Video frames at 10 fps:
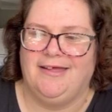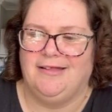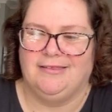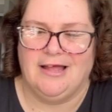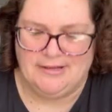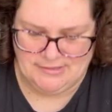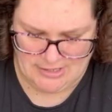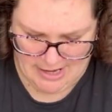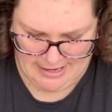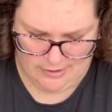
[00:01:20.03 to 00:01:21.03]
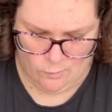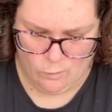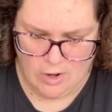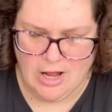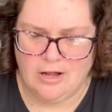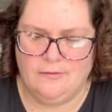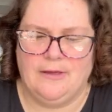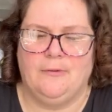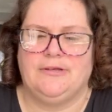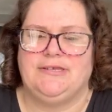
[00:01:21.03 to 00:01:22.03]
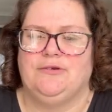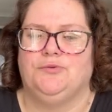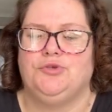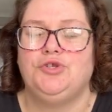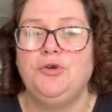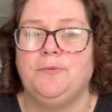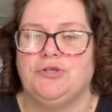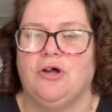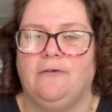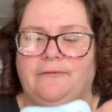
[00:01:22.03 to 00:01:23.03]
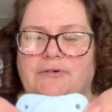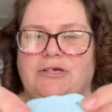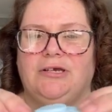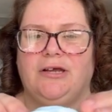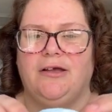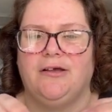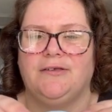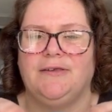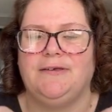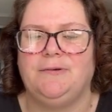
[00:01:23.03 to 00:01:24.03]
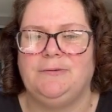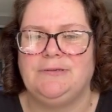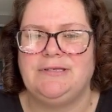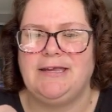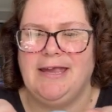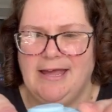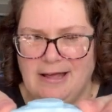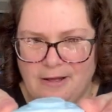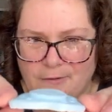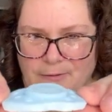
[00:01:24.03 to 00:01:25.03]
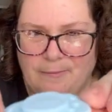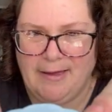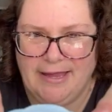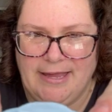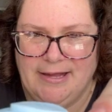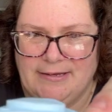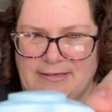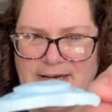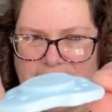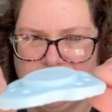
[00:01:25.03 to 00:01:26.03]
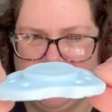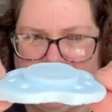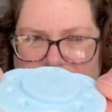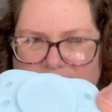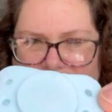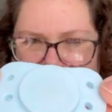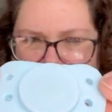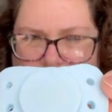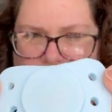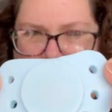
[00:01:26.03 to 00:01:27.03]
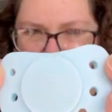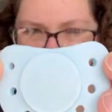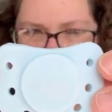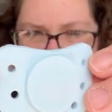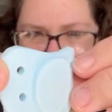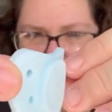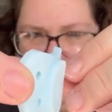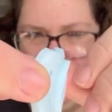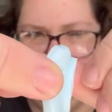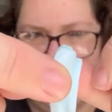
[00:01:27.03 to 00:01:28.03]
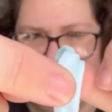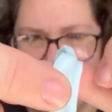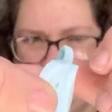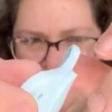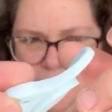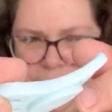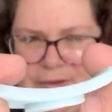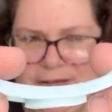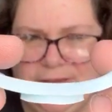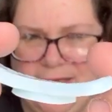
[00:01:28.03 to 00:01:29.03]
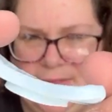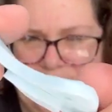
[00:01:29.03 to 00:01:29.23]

last night while they were still super soft. So you see how the backing is now sitting really well, unlike the